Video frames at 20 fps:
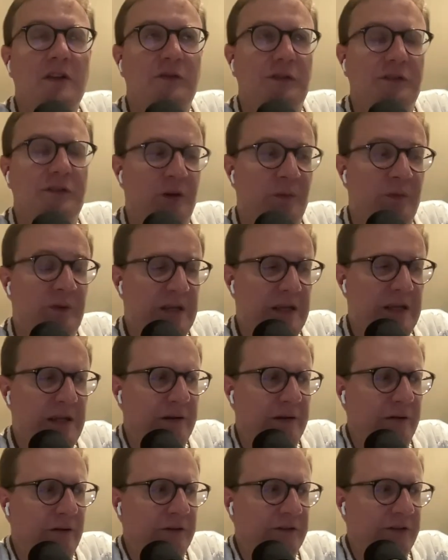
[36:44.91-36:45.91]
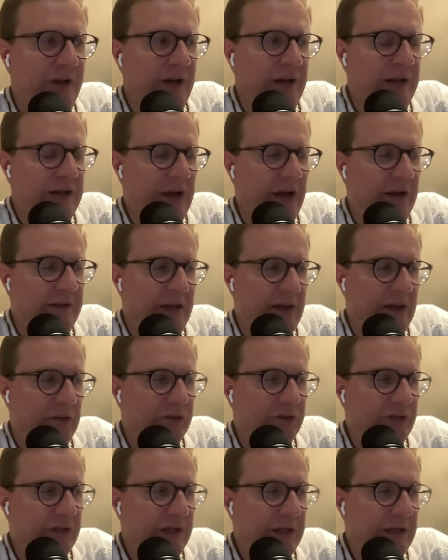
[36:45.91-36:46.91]
for so many years on on
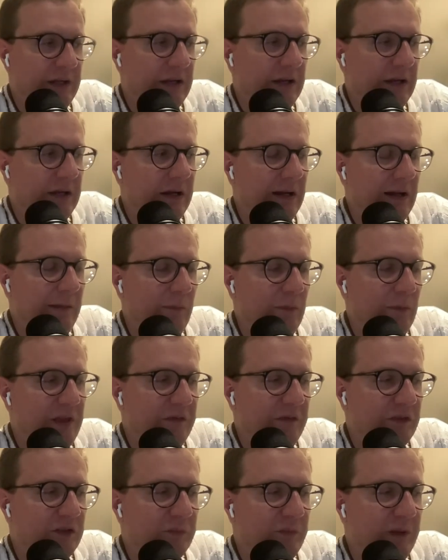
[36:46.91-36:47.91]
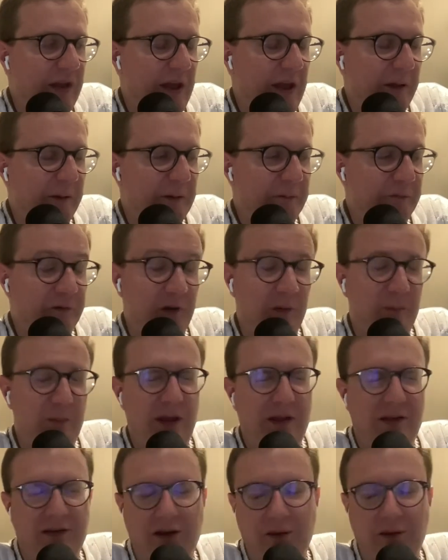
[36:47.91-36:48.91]
energy, um, where they've just been held over a,
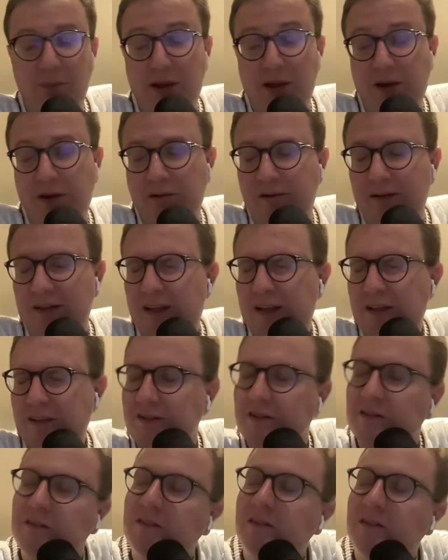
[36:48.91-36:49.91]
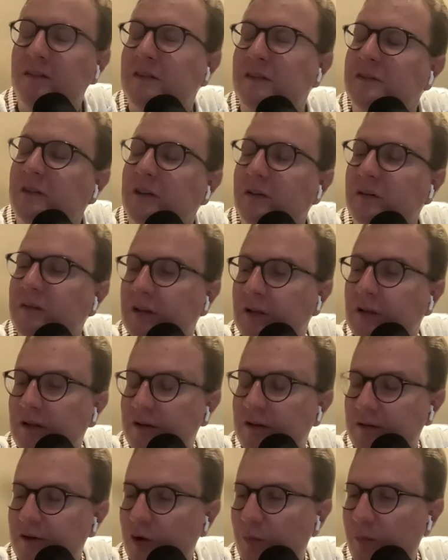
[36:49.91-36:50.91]
a barrel, I guess is the, is the
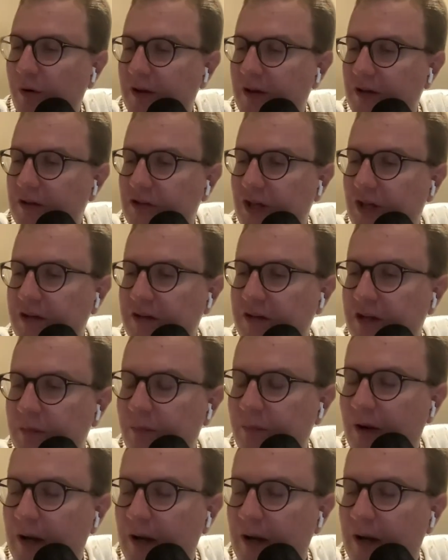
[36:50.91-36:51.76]
no pun intended.